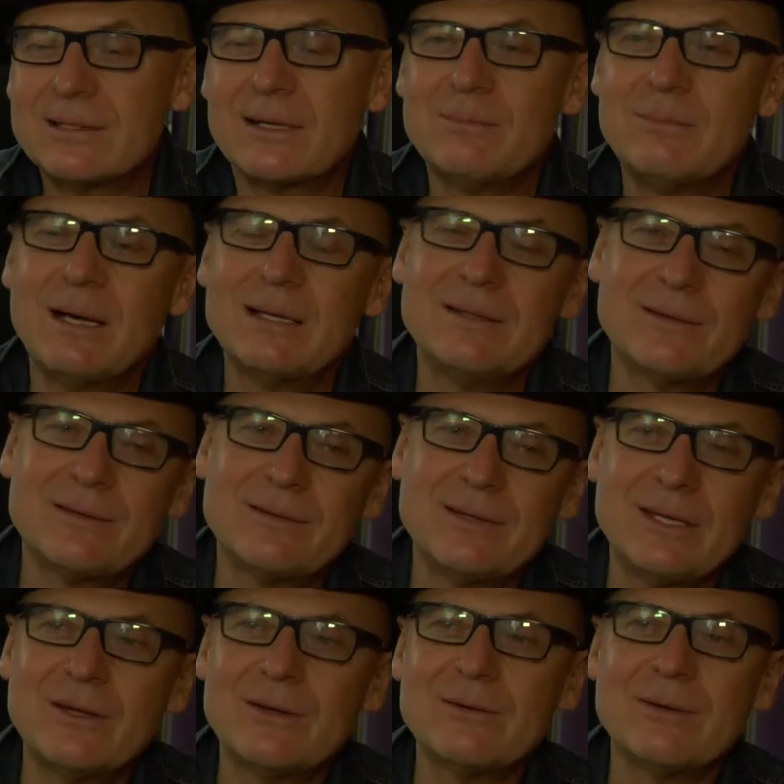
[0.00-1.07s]
Her mother,
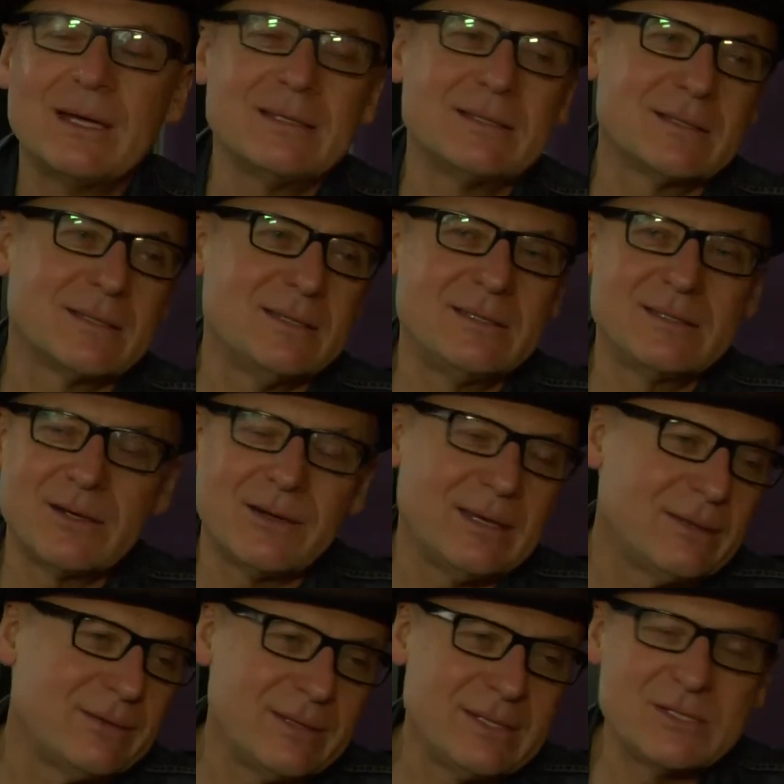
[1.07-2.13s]
you know, has, is
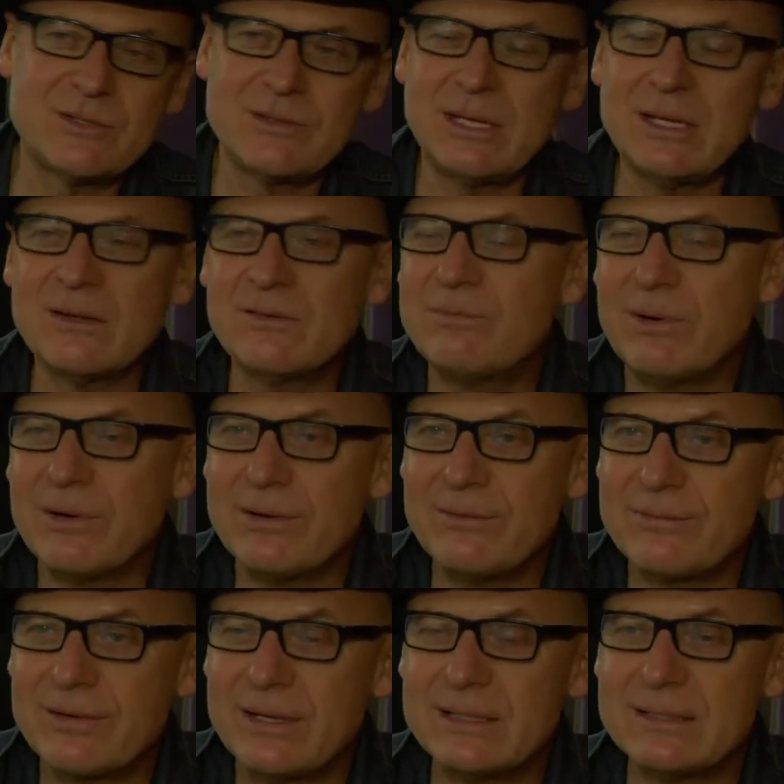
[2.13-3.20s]
going through a string of
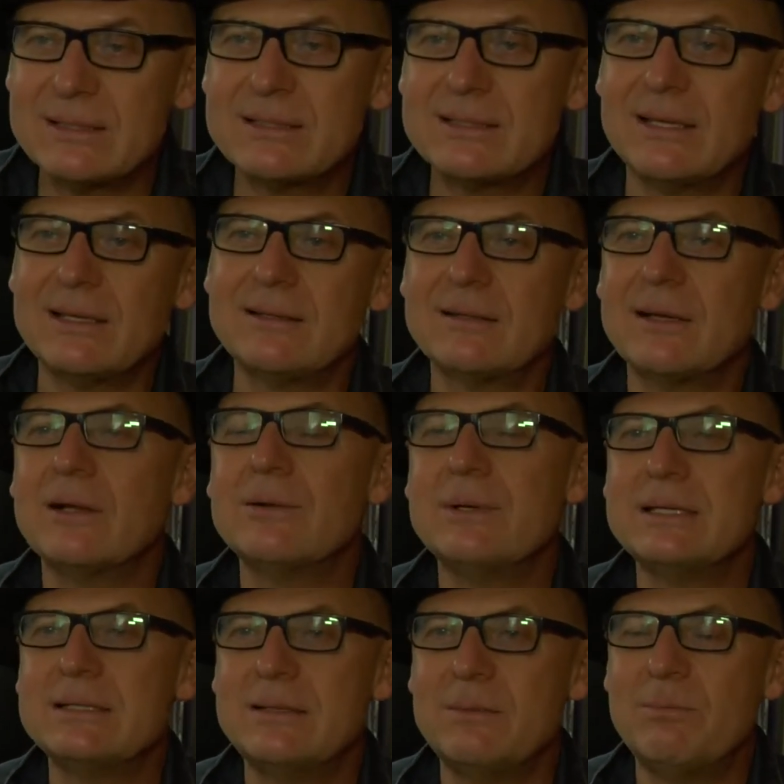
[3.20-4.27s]
boyfriends, and
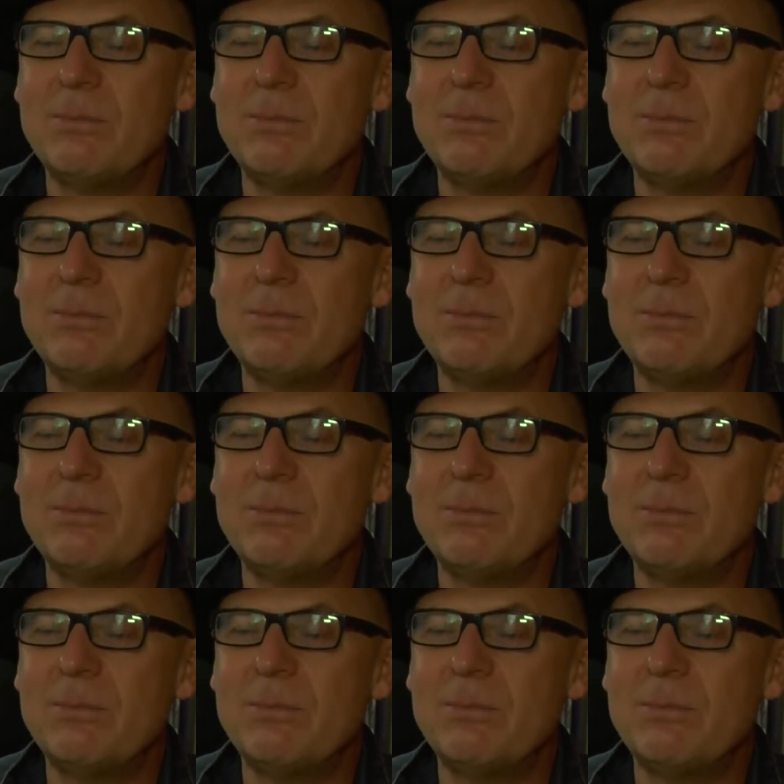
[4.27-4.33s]
always the